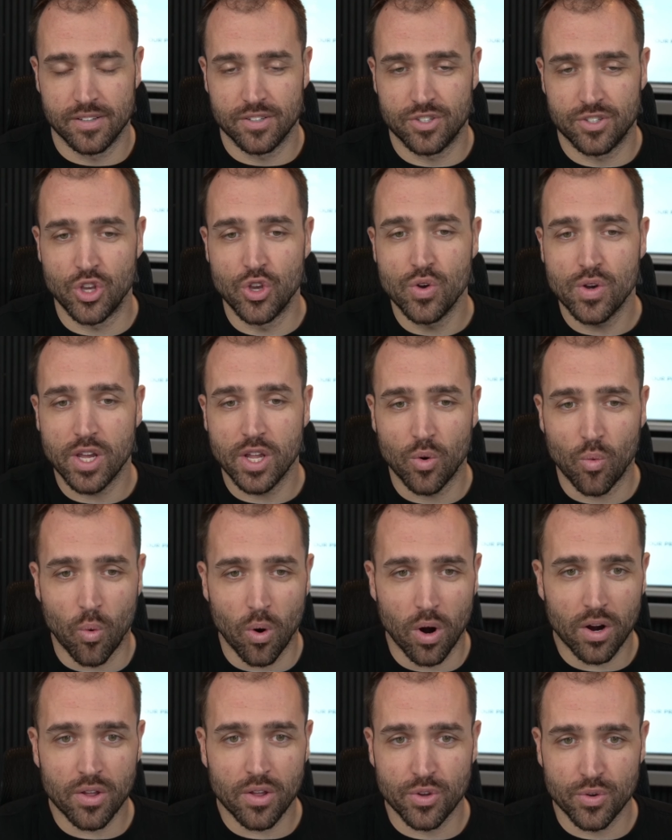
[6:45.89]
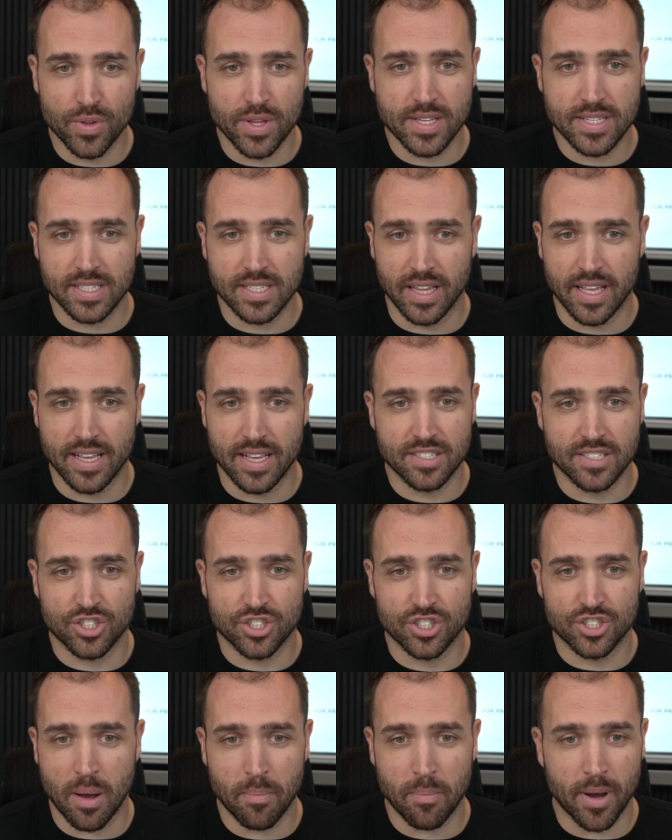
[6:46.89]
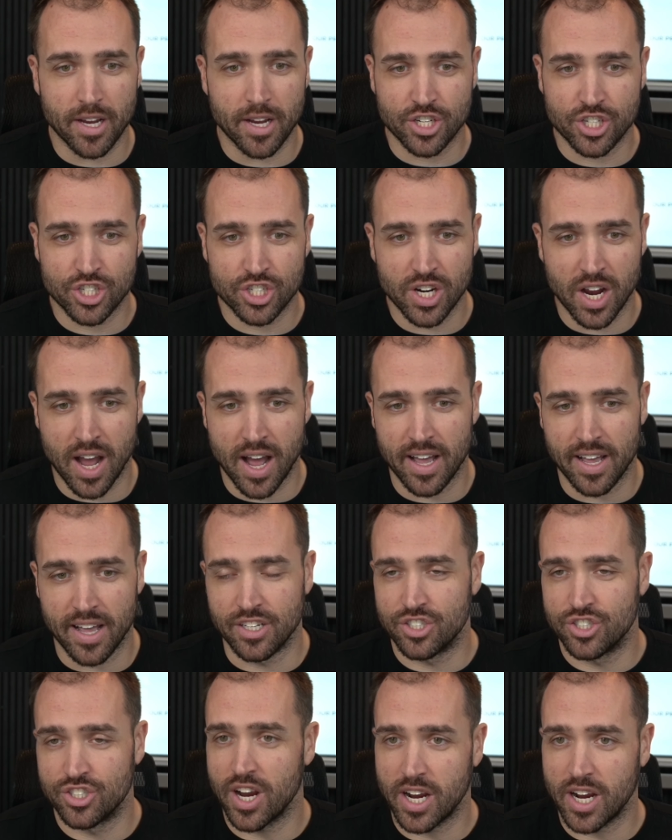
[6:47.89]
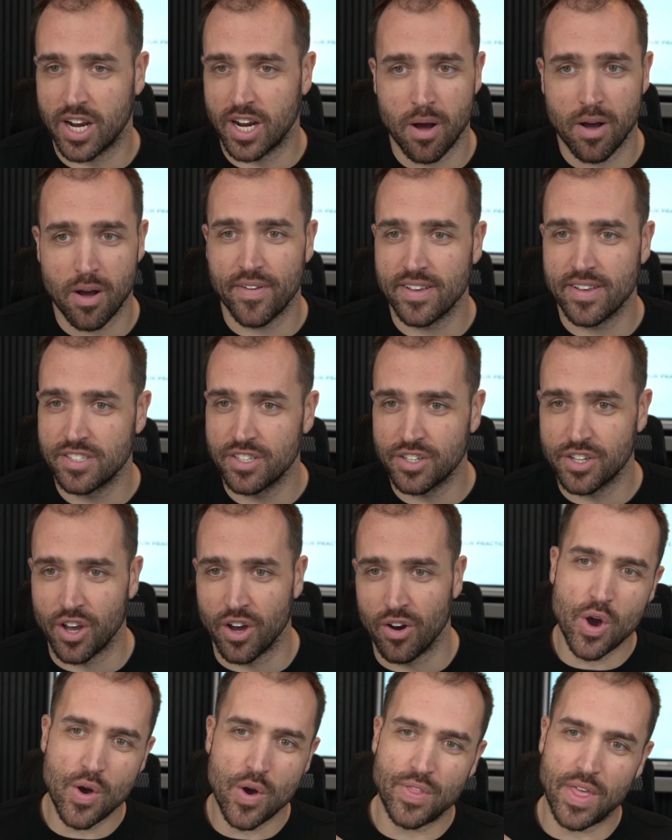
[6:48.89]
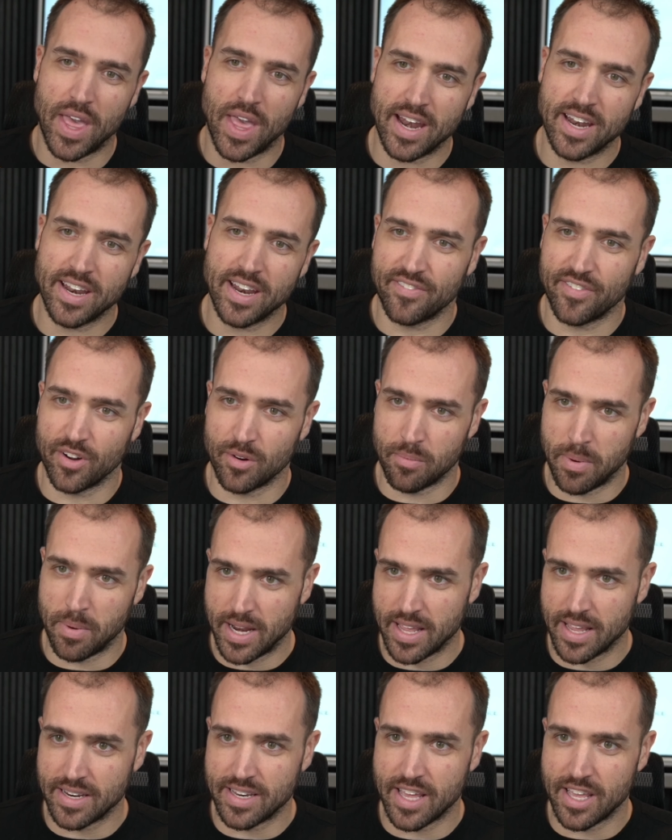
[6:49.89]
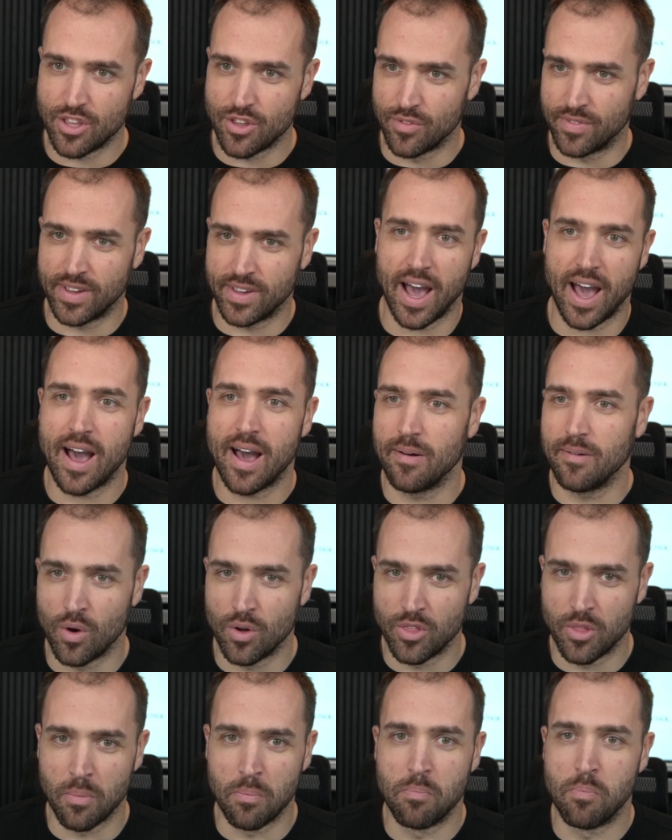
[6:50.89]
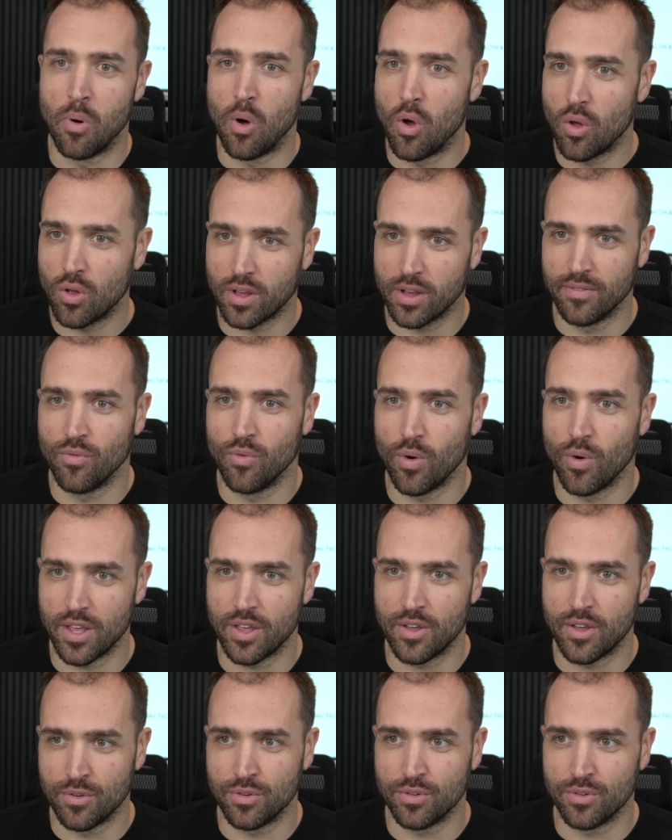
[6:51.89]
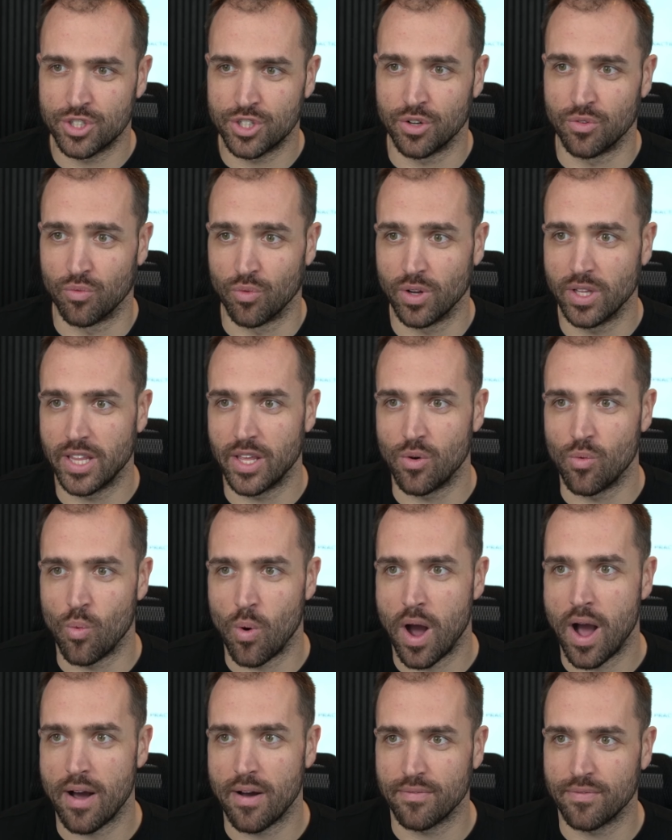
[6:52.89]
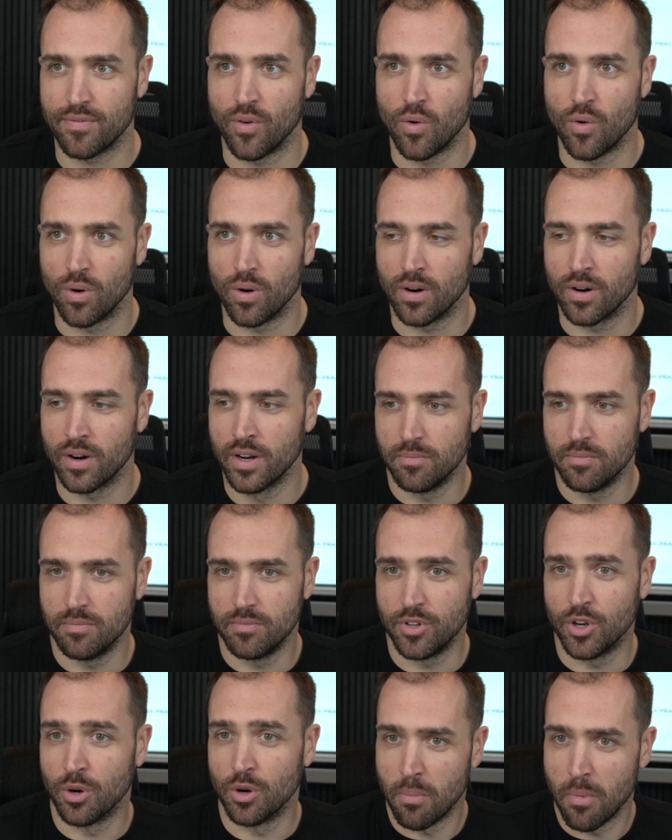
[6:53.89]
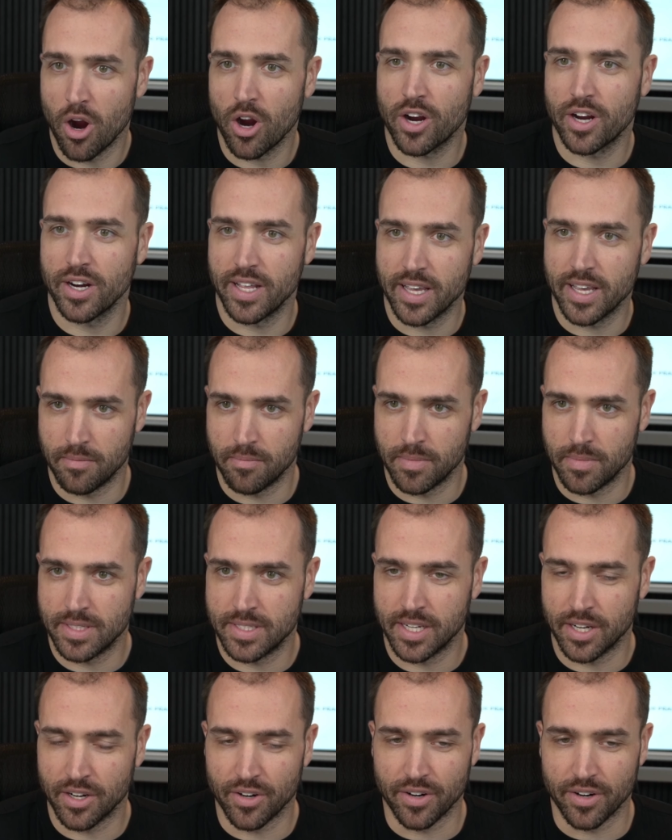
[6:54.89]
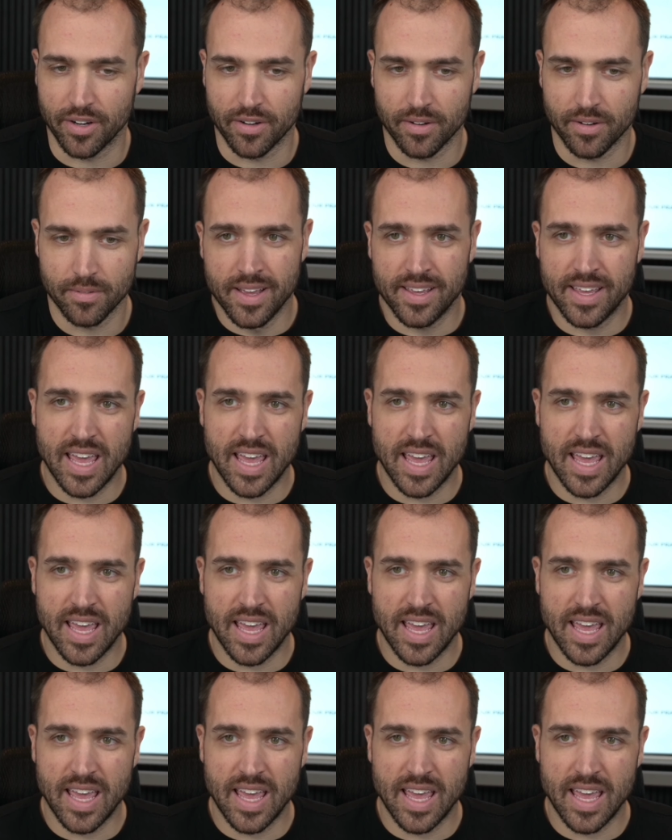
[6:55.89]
So you can work through this list shot by shot and check them off as you go. At the end of your media day, you've got the bulk of what you should really want for your marketing and material.